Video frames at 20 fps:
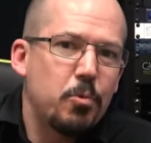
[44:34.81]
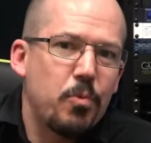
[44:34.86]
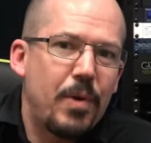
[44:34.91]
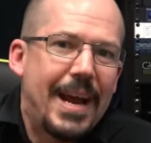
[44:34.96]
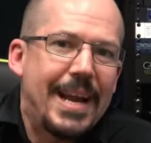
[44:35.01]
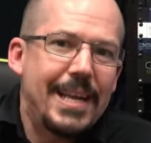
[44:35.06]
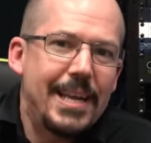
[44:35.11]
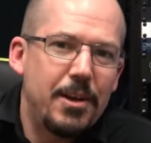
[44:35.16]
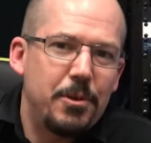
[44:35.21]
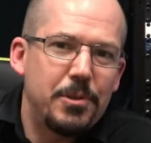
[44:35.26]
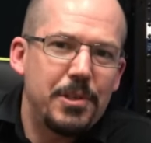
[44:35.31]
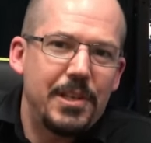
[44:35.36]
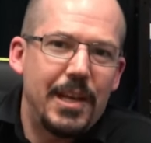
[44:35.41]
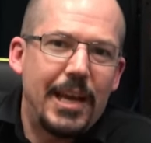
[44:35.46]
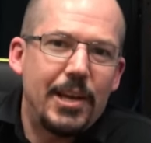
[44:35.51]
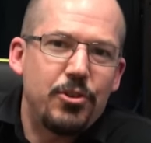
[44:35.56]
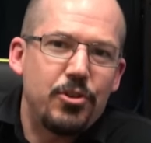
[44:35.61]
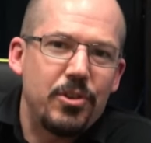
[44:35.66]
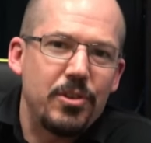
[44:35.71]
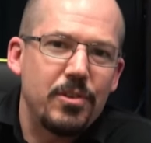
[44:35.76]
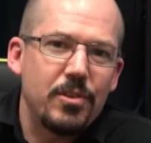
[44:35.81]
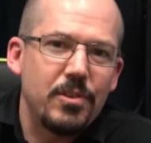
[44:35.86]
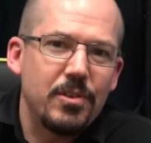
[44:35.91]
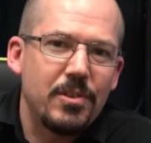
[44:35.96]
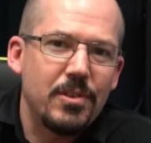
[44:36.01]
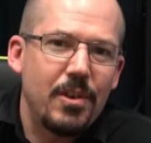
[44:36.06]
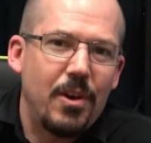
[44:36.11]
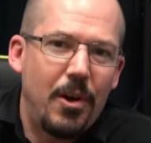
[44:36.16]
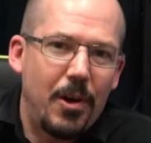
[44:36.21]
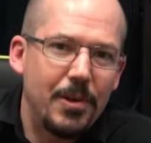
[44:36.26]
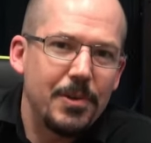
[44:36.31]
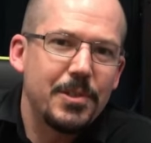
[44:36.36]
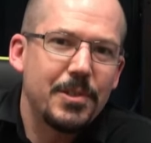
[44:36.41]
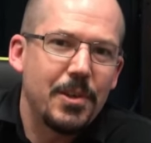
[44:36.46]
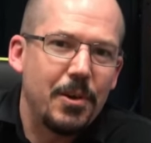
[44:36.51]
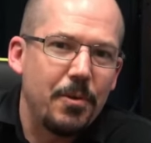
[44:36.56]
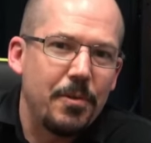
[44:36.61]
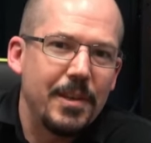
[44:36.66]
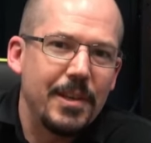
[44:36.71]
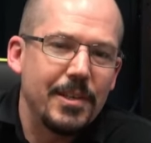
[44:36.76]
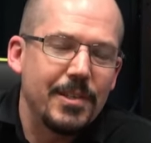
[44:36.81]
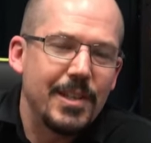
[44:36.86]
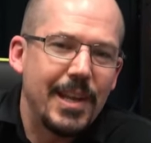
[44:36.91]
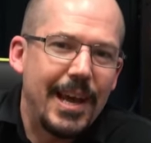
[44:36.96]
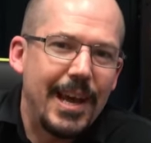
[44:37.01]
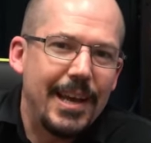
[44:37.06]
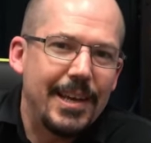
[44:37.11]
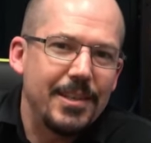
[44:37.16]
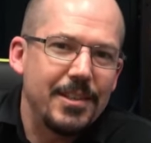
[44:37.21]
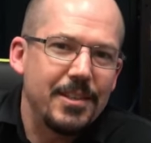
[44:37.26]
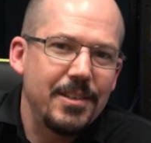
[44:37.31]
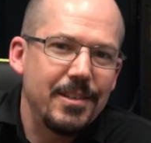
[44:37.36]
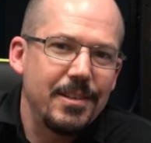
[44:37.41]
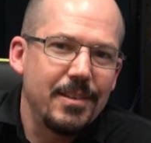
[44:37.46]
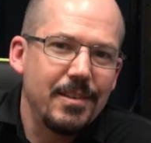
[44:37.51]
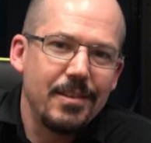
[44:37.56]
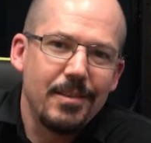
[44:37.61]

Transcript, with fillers: radio stations also these days